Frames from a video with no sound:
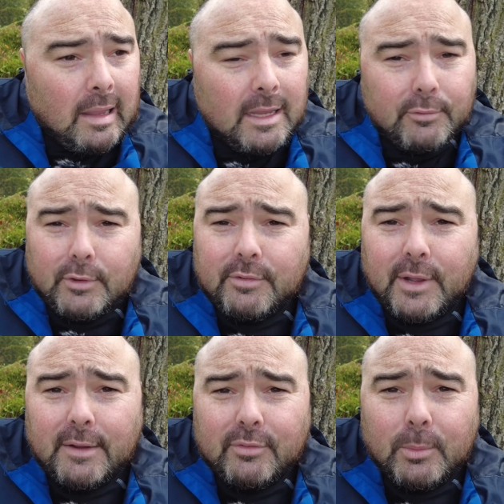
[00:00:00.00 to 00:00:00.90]
even if
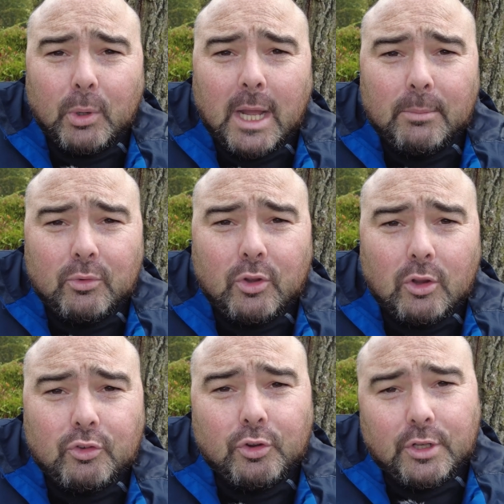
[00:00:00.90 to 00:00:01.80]
I have to bribe
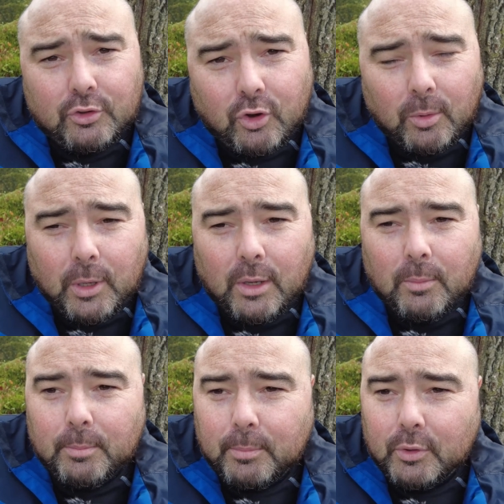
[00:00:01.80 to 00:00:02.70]
Scott. So it is
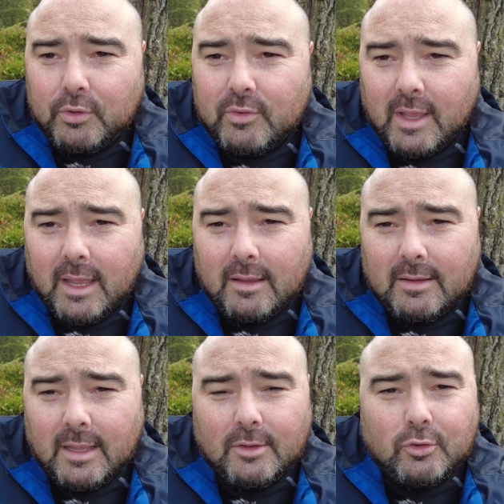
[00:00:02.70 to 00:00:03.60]
coming, but yeah,
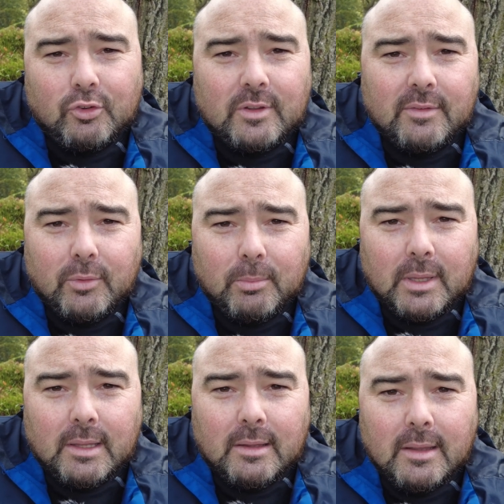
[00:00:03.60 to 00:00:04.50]
you'll just have to
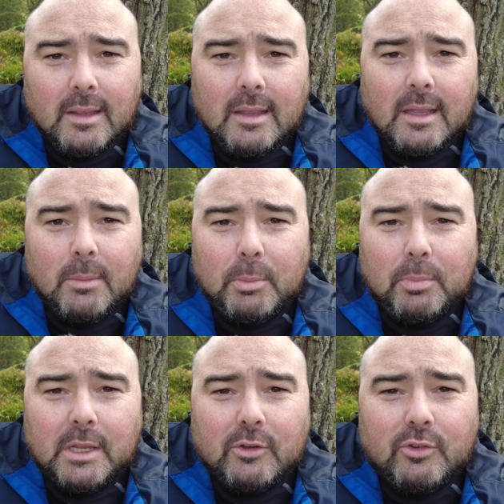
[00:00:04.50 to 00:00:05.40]
be a
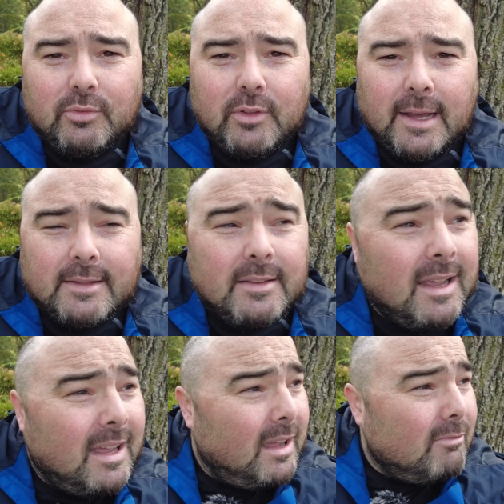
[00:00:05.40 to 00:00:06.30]
bit patient for that.
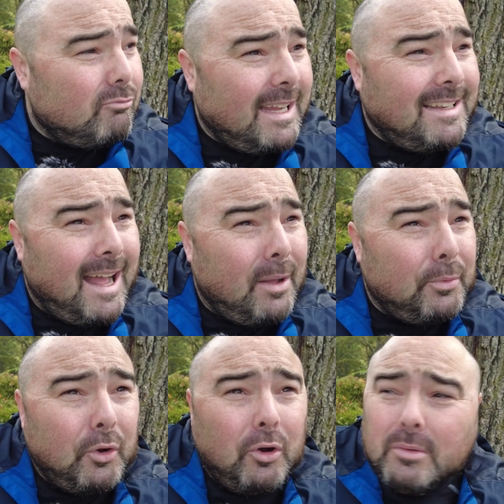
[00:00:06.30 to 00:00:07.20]
Right
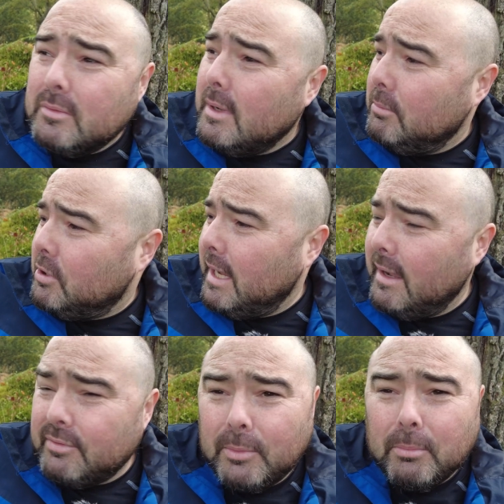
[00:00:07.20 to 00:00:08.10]
now though, I'm going to
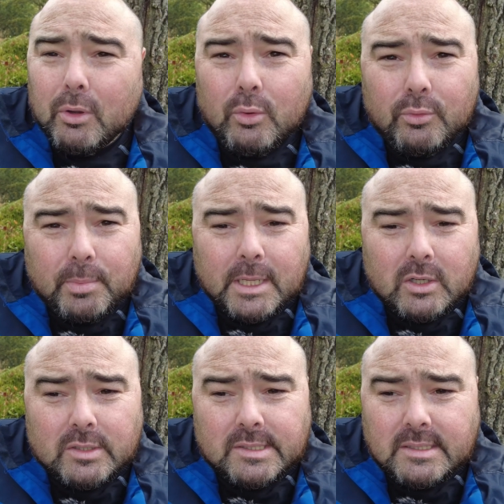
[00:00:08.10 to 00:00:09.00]
have to move
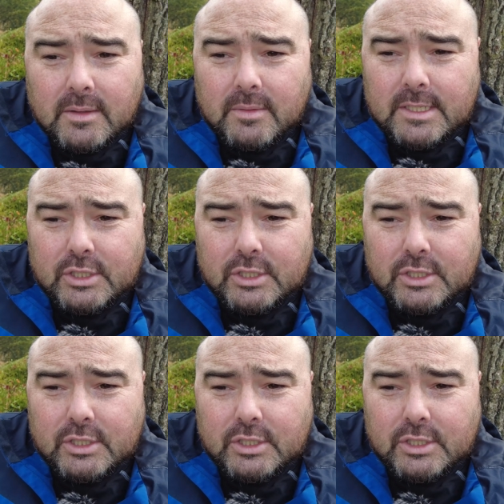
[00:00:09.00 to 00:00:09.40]
because this